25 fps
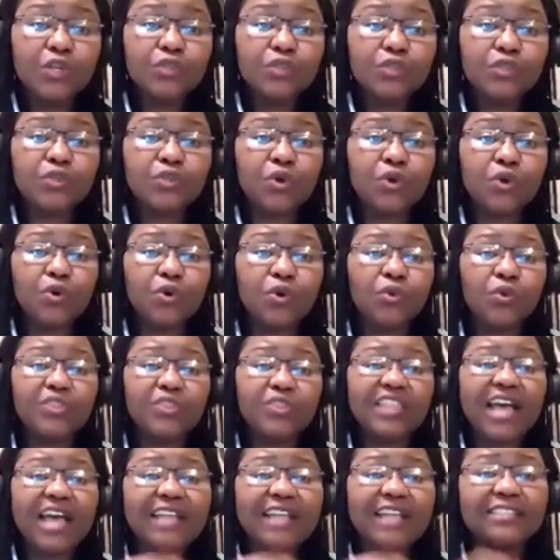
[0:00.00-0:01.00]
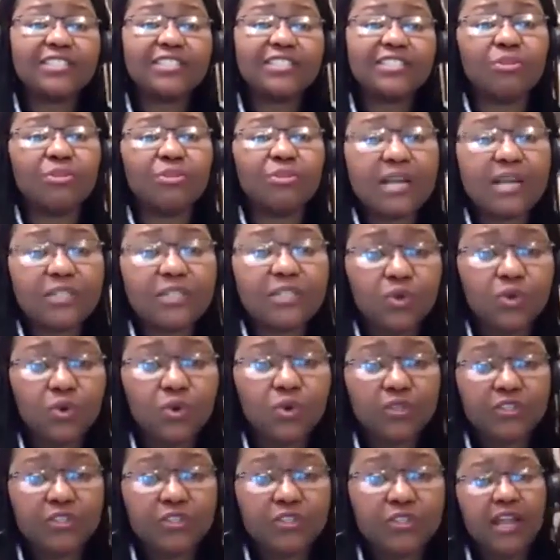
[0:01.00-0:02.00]
So that is your
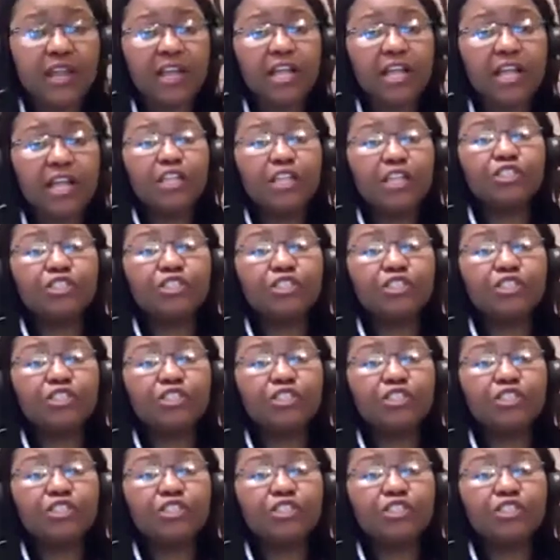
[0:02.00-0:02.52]
mitochondria.